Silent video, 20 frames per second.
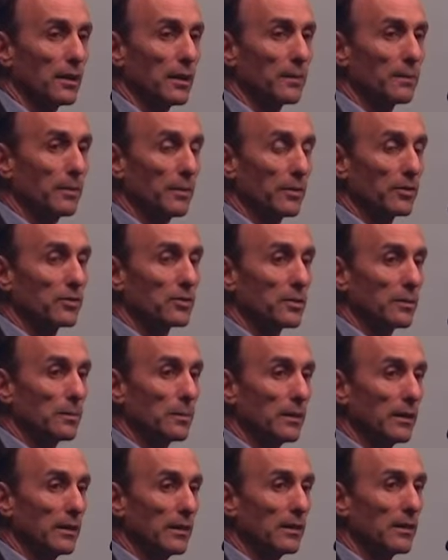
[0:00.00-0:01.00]
appears to
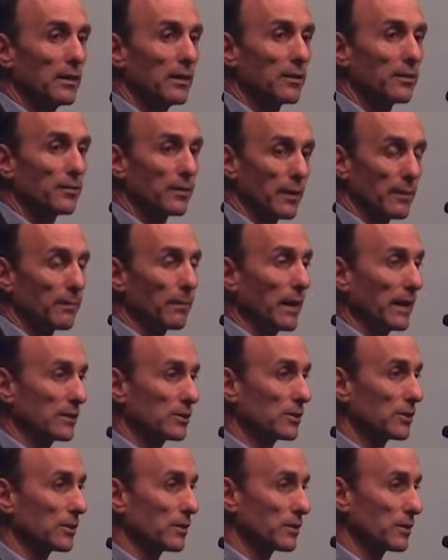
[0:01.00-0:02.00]
be from
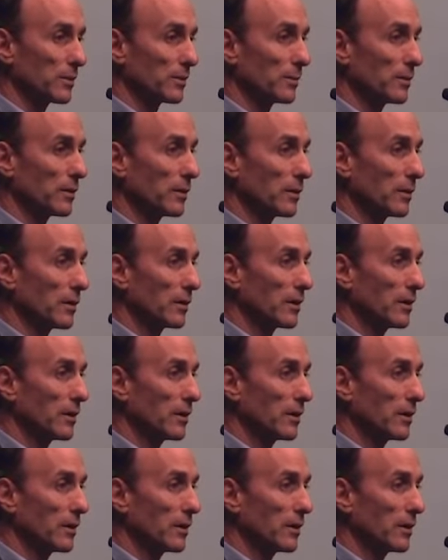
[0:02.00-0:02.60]
botulism,